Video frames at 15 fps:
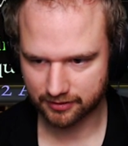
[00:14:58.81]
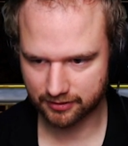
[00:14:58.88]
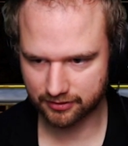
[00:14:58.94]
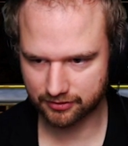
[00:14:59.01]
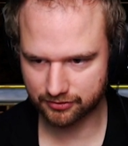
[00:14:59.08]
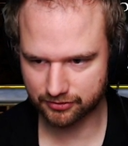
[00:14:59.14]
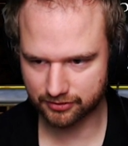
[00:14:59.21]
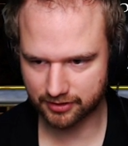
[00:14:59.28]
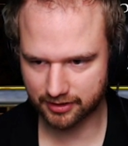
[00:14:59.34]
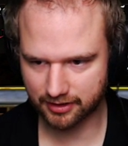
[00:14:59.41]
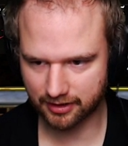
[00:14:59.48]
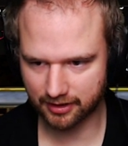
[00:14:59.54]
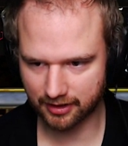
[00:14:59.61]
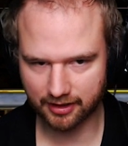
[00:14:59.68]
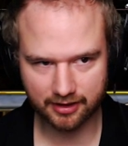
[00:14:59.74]
You
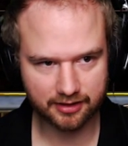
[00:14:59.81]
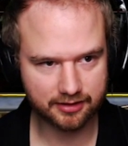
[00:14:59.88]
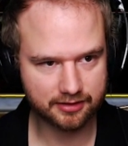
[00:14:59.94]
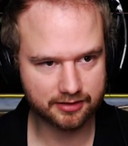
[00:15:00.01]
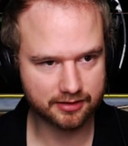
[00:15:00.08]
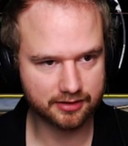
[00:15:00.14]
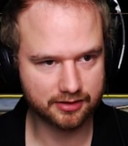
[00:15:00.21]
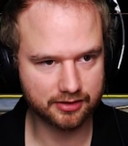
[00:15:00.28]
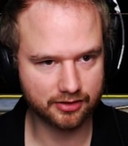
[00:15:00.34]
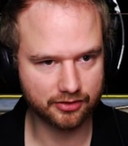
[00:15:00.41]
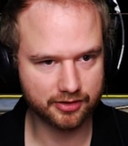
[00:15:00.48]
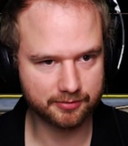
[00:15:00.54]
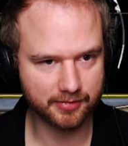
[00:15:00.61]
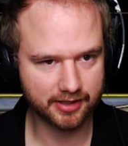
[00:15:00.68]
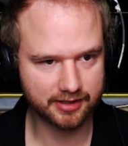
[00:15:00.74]
can
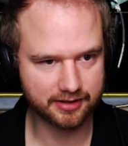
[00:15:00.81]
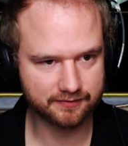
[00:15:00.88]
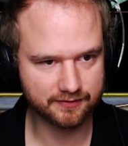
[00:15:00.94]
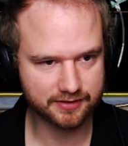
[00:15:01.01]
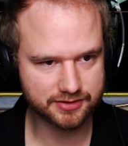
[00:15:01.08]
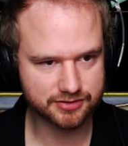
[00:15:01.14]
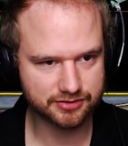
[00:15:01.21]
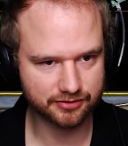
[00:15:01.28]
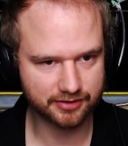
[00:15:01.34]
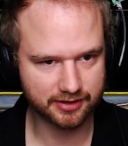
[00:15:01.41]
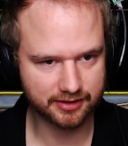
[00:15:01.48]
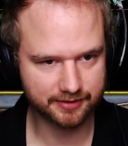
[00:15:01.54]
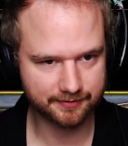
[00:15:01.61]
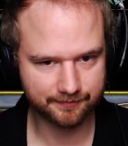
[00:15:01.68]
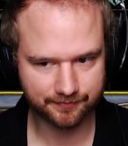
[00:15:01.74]
go in my inventory.